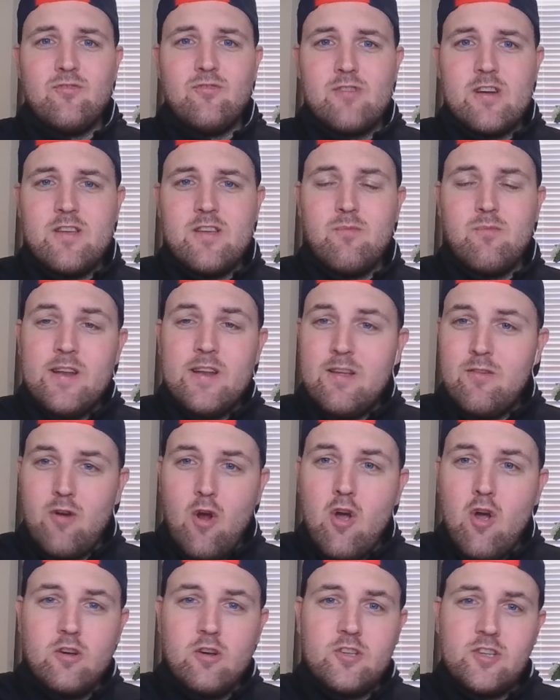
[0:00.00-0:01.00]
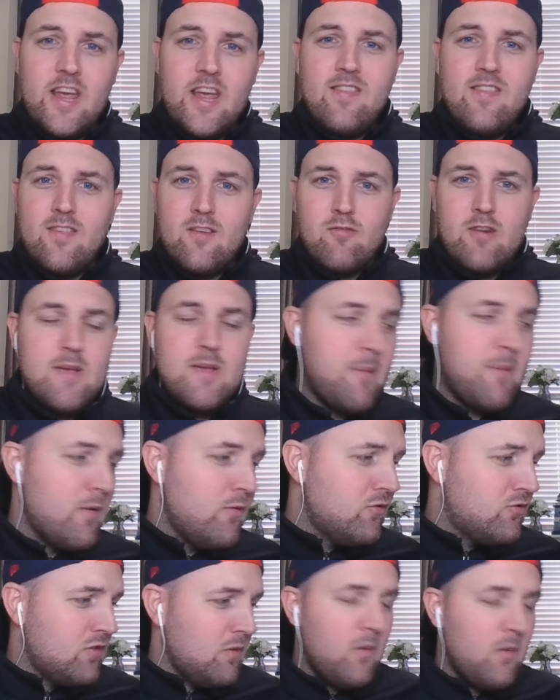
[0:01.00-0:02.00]
When Hutch hit the
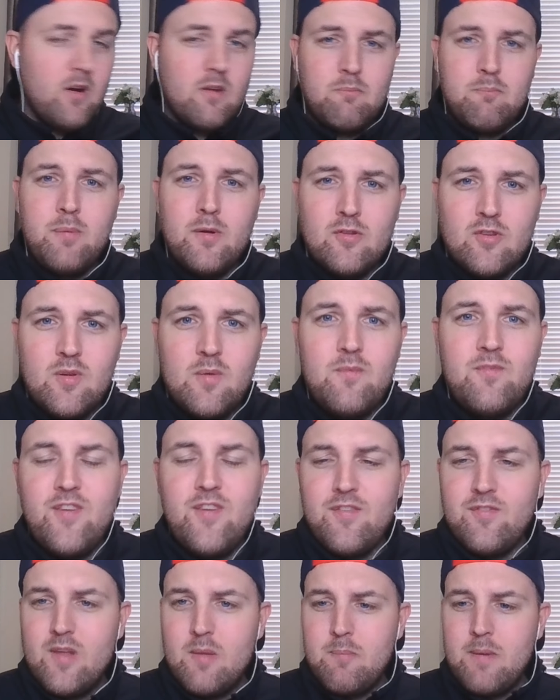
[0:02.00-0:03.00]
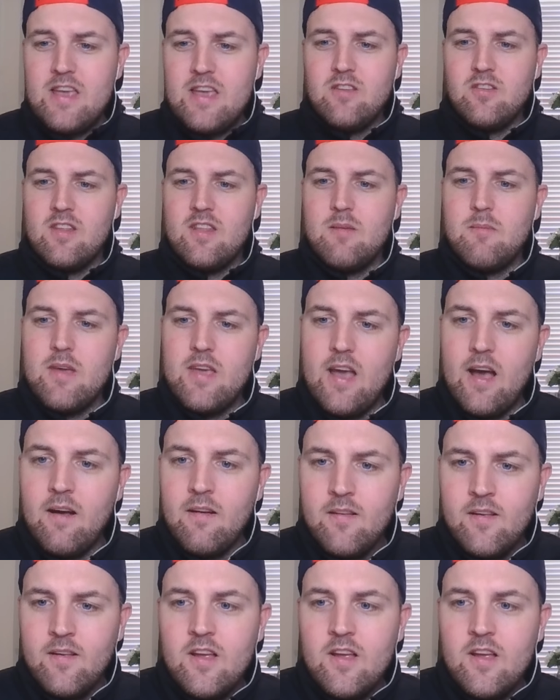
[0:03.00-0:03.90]
reboot, someone put some 50p's in the meter.